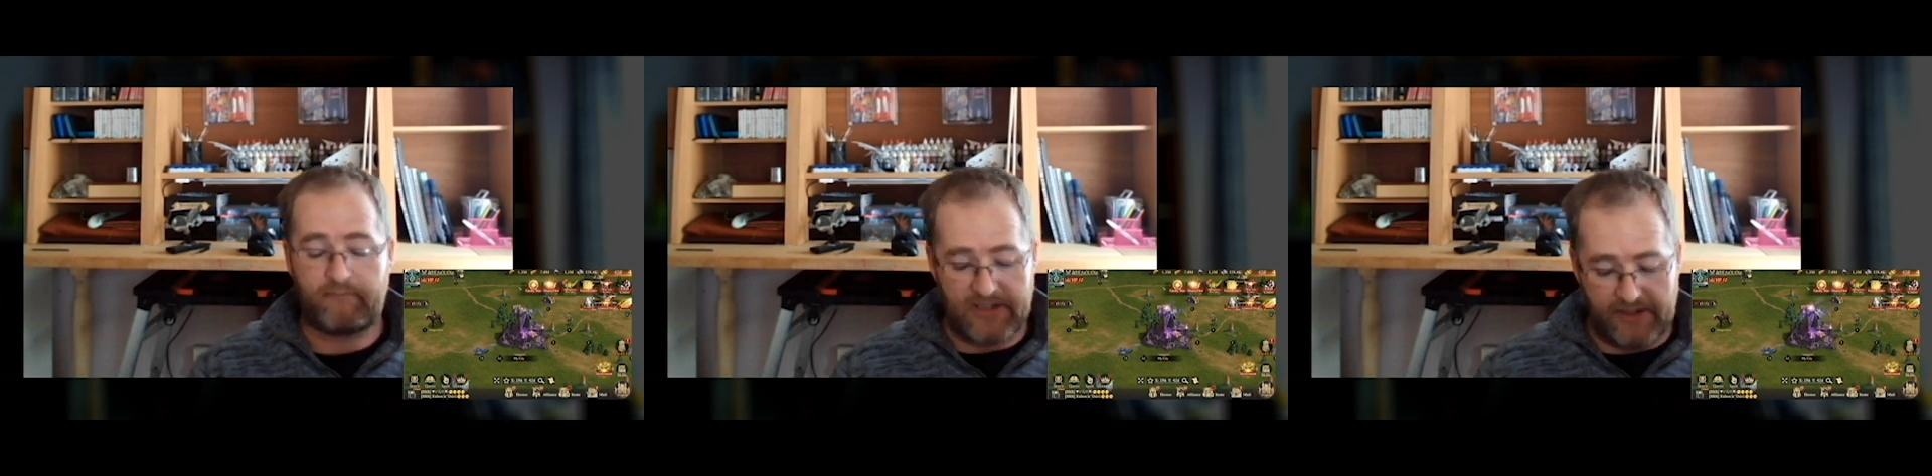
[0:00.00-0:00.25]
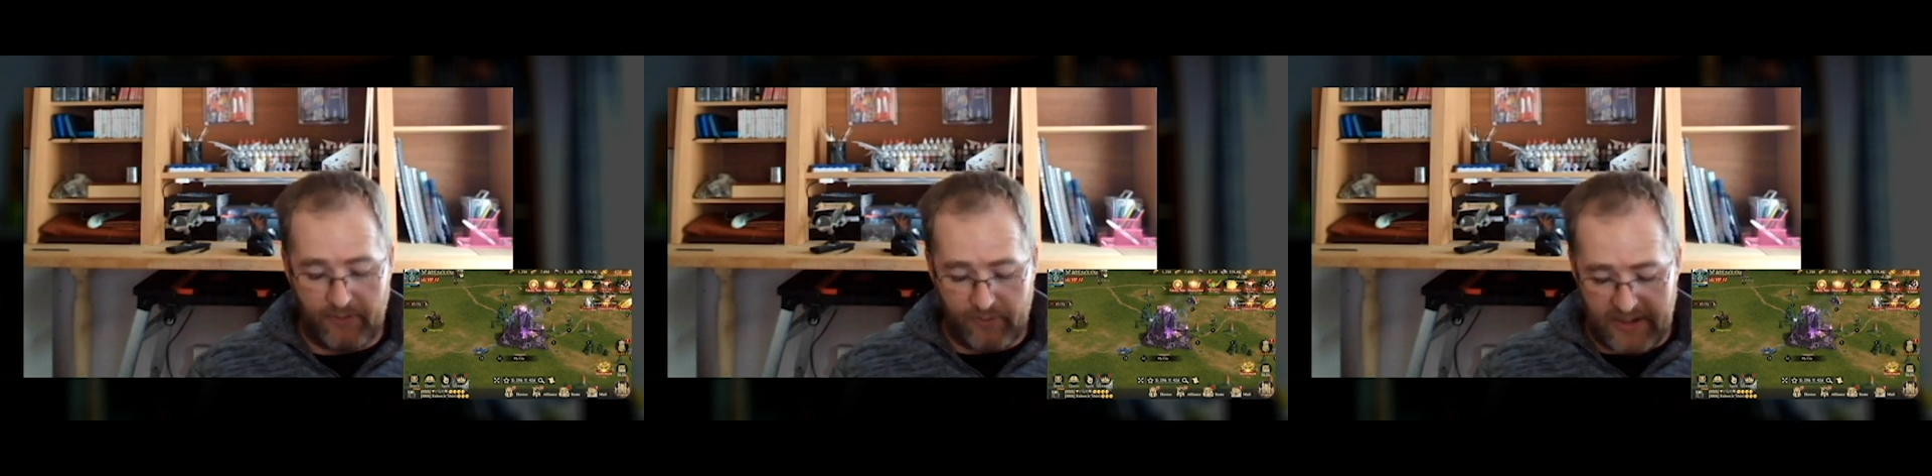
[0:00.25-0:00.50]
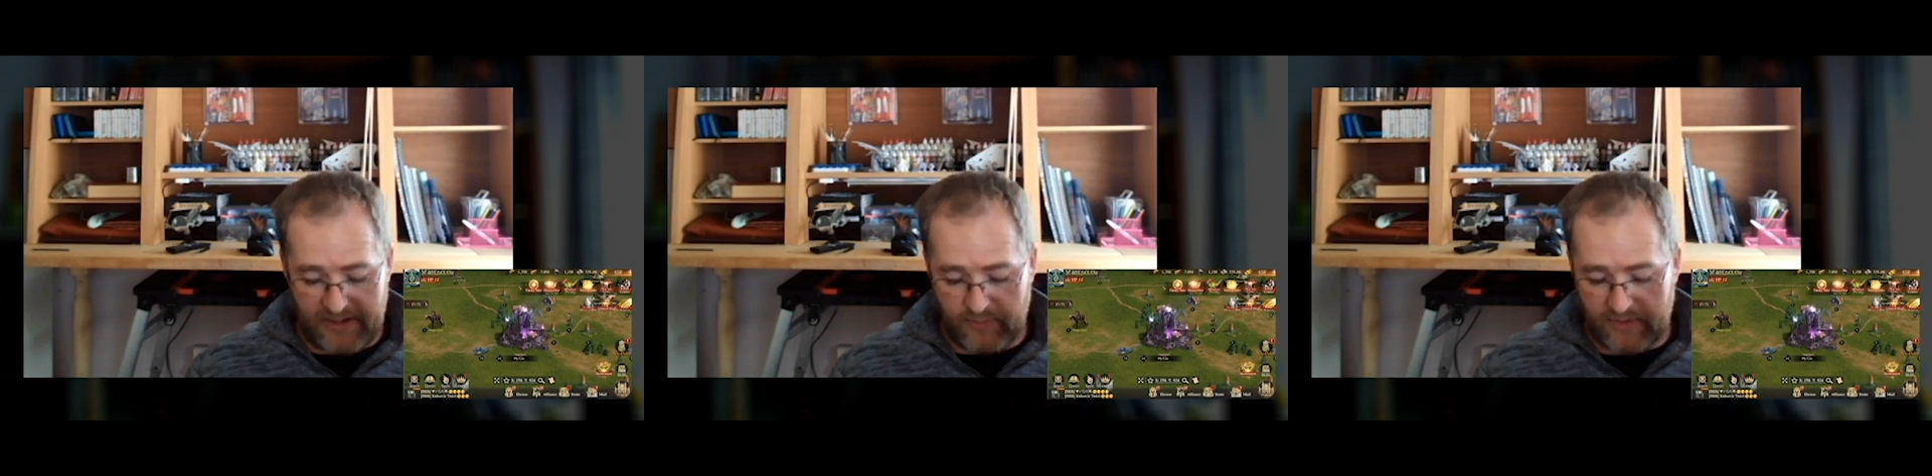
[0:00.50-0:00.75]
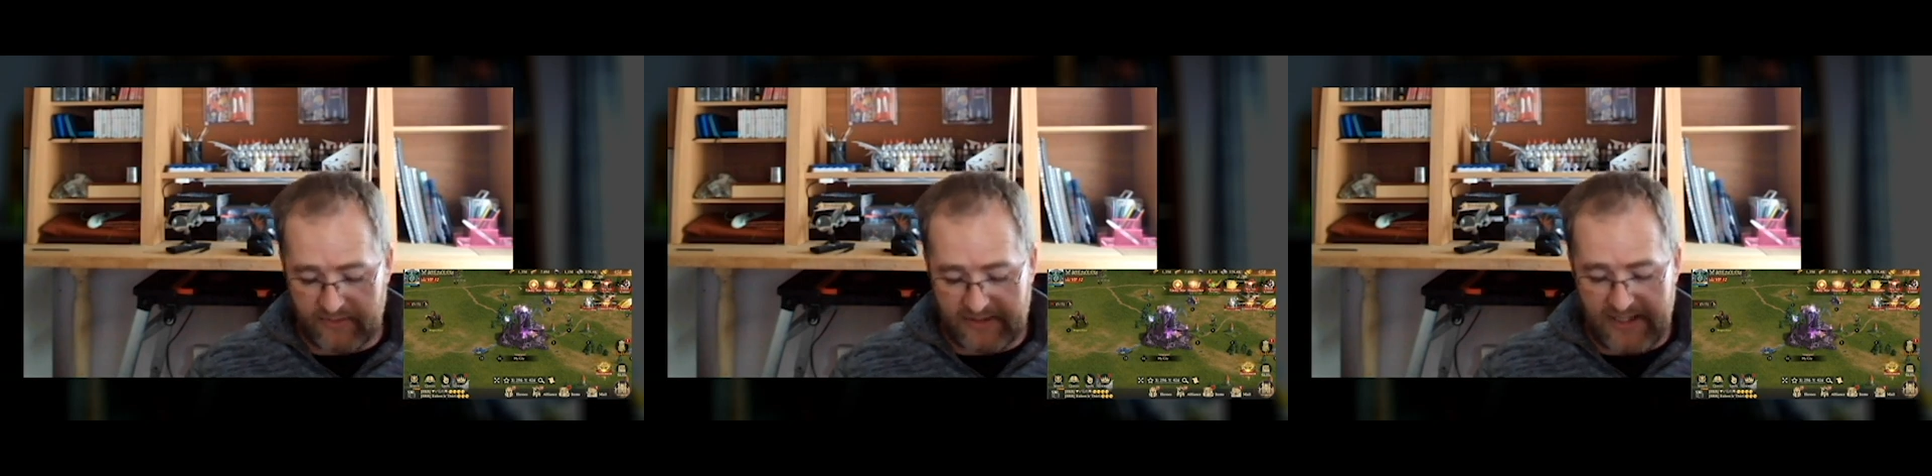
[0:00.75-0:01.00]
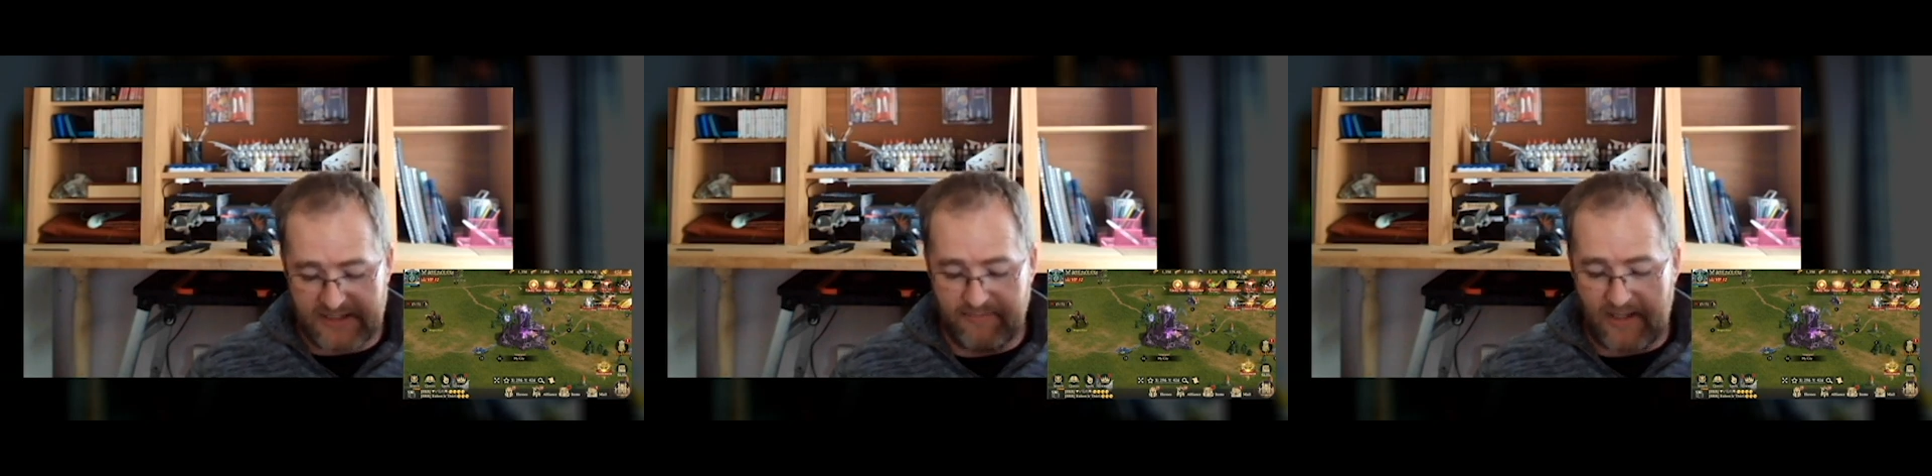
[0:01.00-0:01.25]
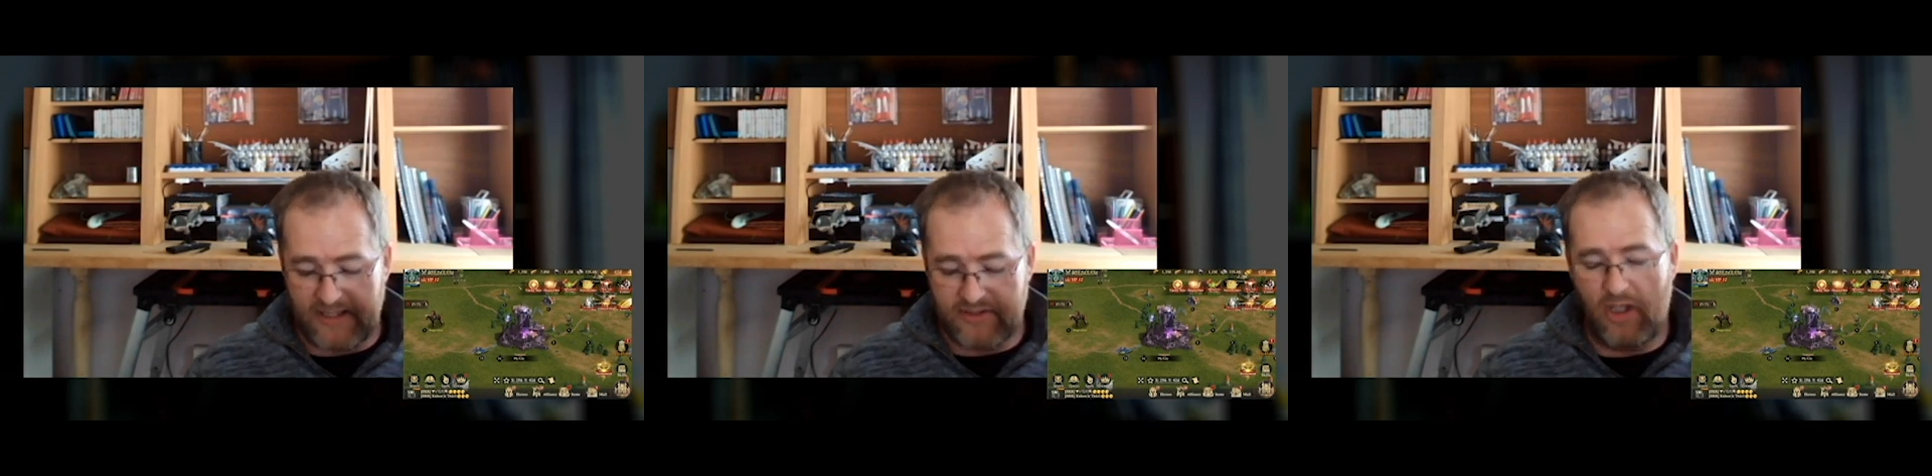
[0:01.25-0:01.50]
right, well, that's
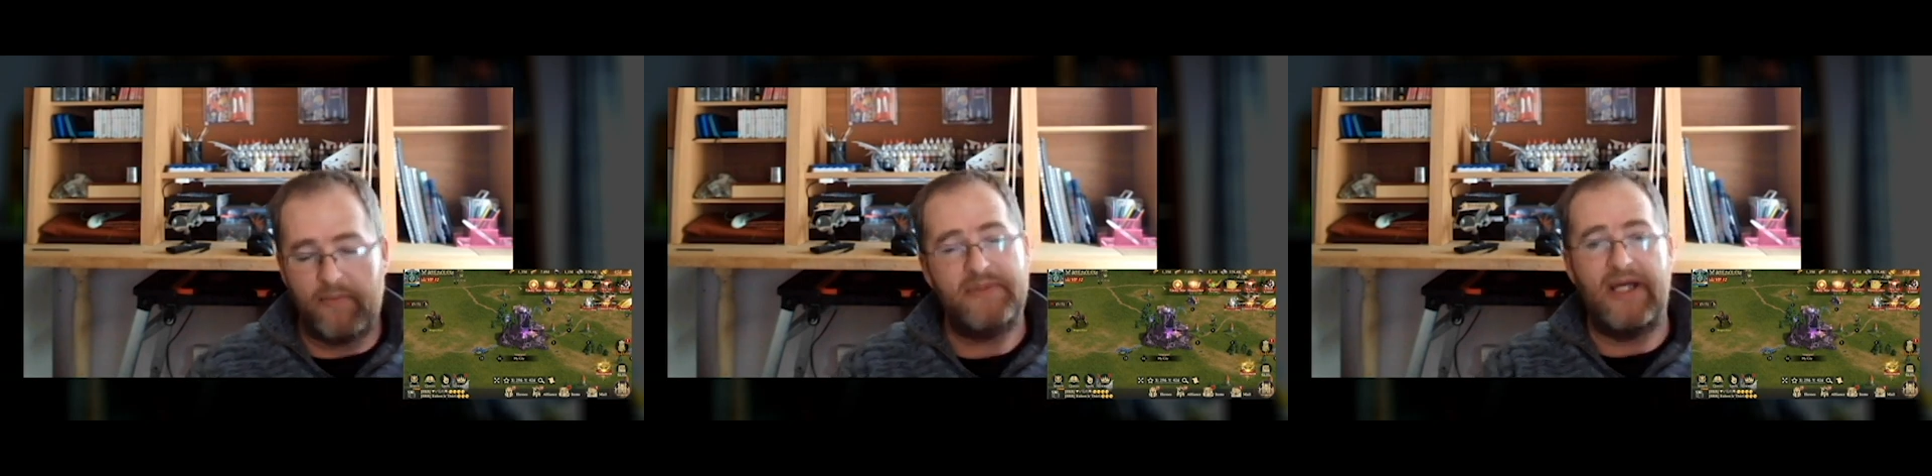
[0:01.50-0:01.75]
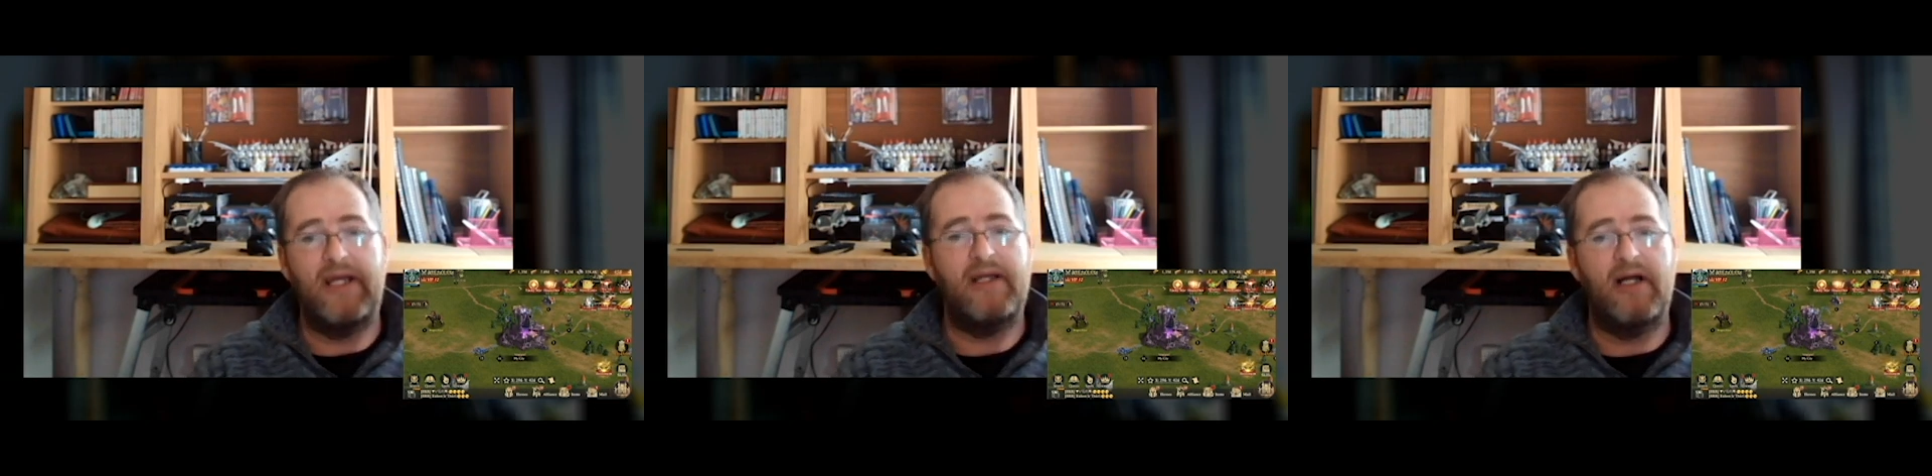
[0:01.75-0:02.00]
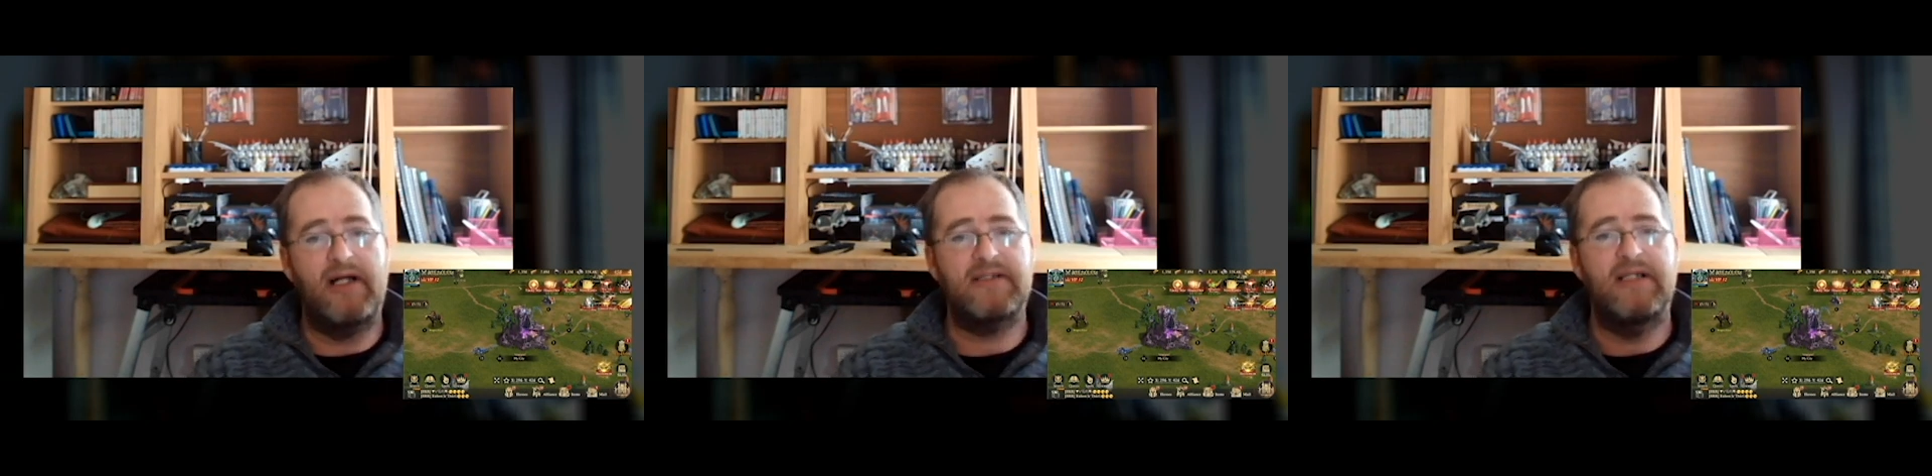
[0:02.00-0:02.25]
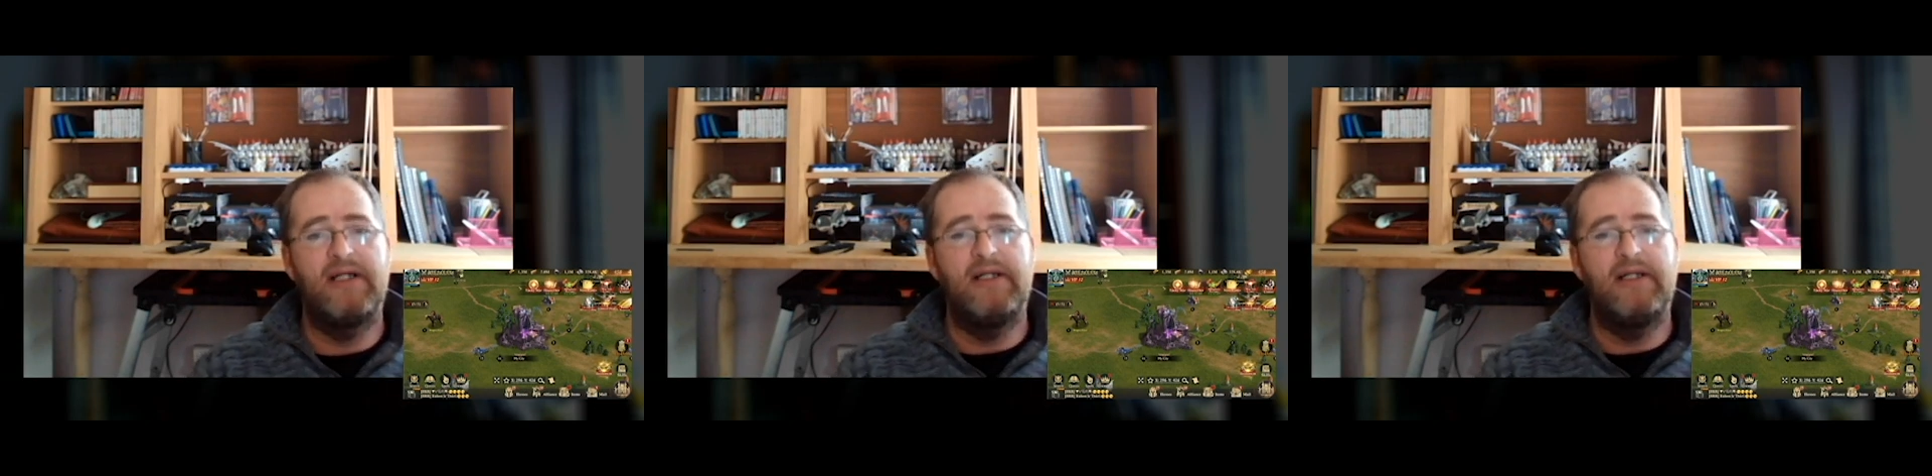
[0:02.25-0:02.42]
my top 10, guys.